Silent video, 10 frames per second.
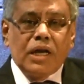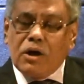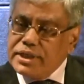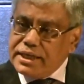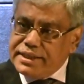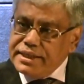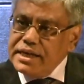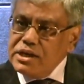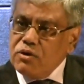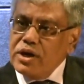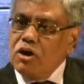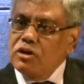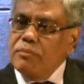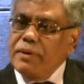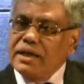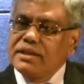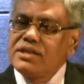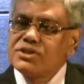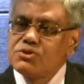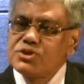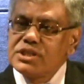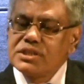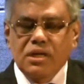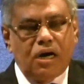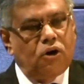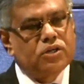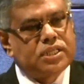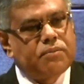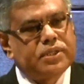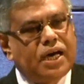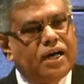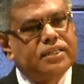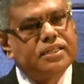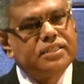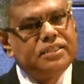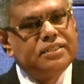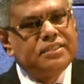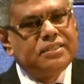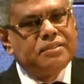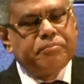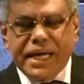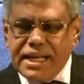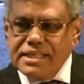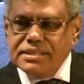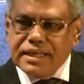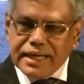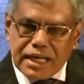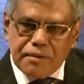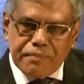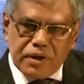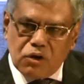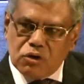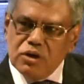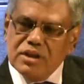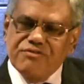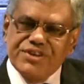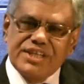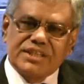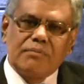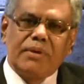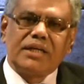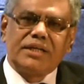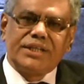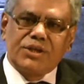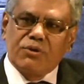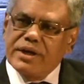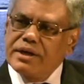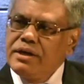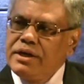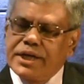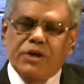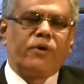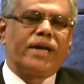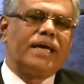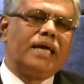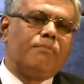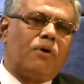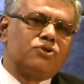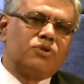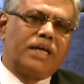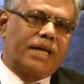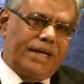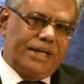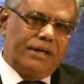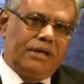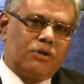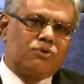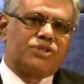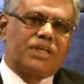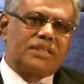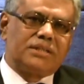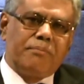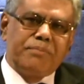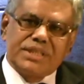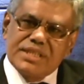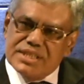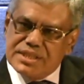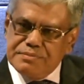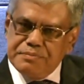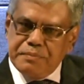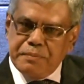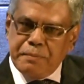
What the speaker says: Now they are thinking of a lot of other institutions or some of the other various help, not only the financial but the technocratic help also they are getting to start some business.